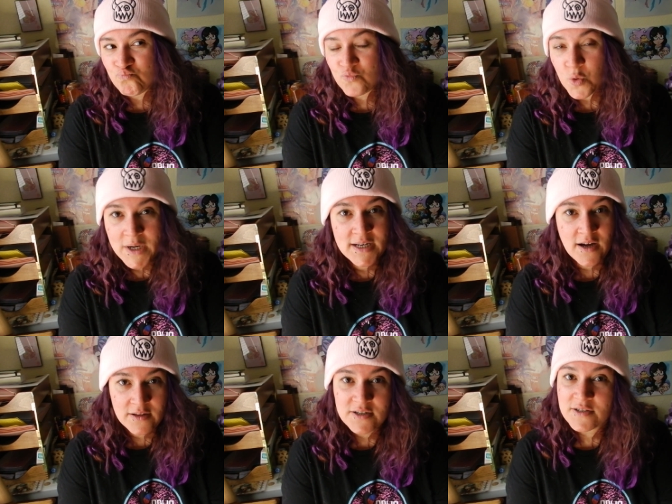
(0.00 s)

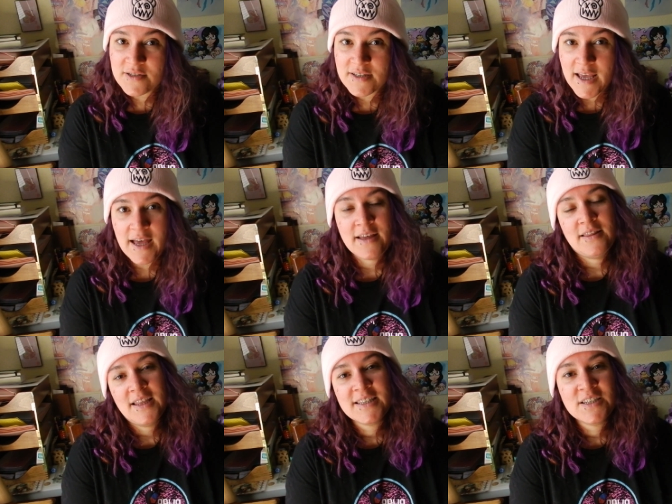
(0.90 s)
$20. Yeah,
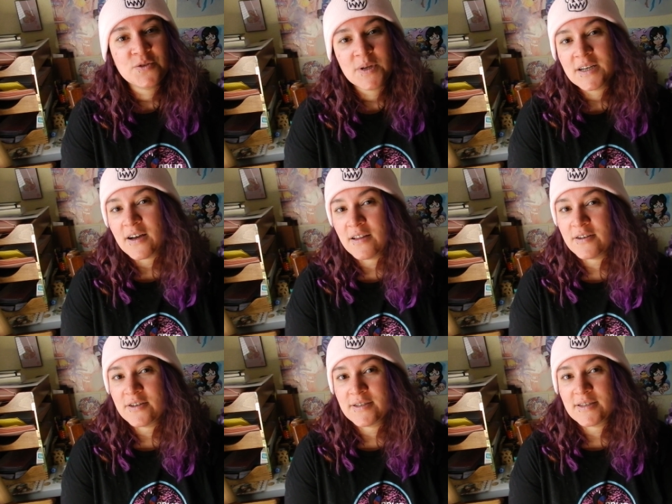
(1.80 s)
less than
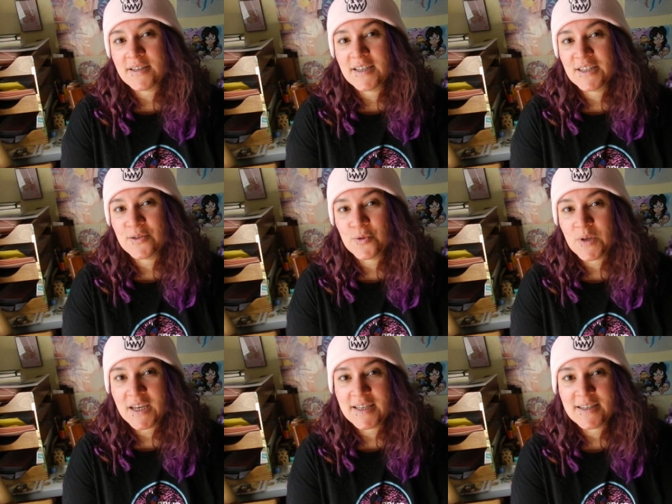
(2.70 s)
$20 to
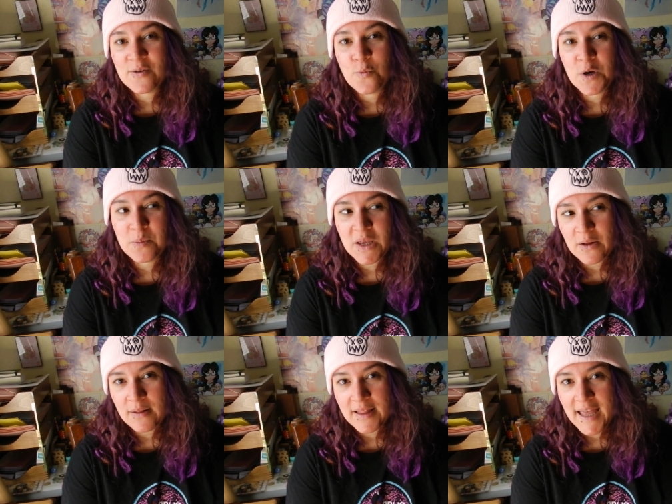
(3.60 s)
eat one
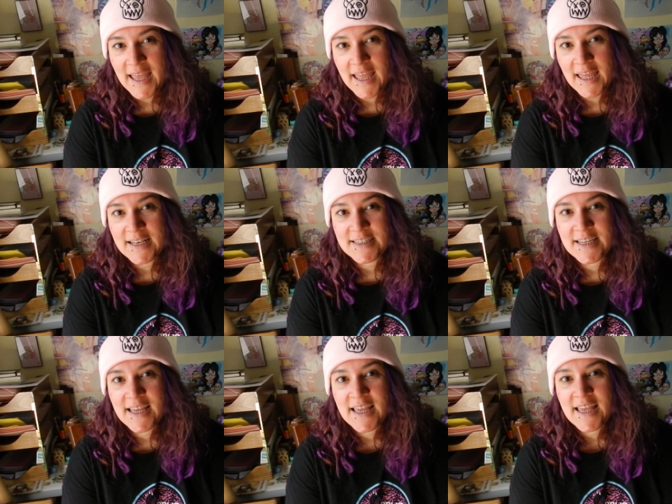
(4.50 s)
meal. And
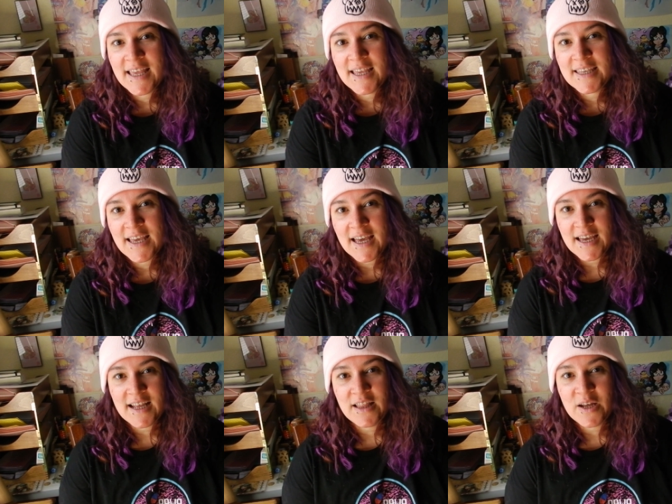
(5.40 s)

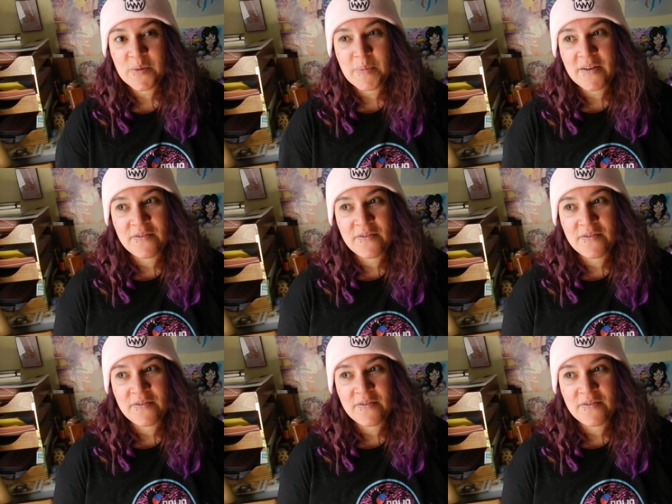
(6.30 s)
yeah, a lot of my